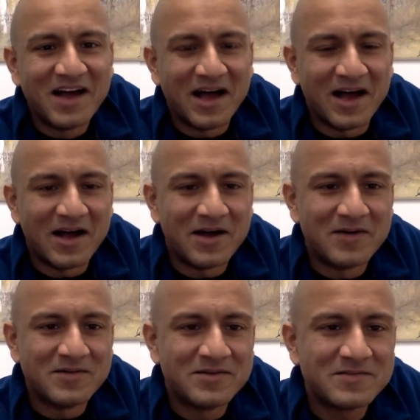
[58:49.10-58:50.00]

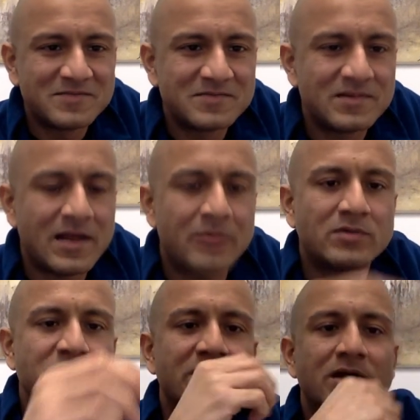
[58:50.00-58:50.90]

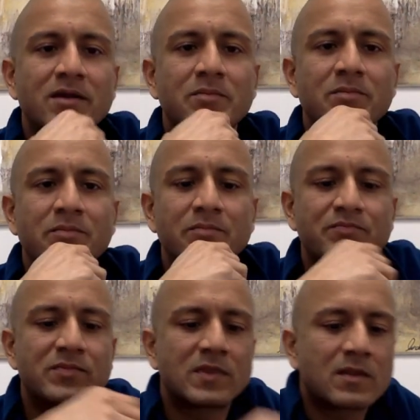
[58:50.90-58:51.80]
Laptop's running out of
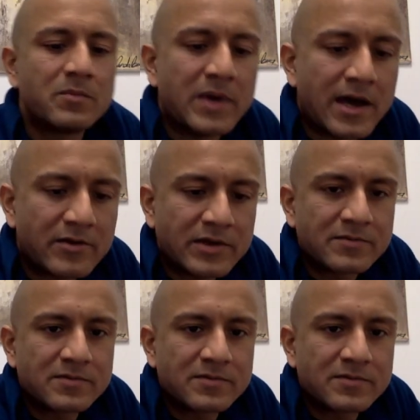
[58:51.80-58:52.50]
battery.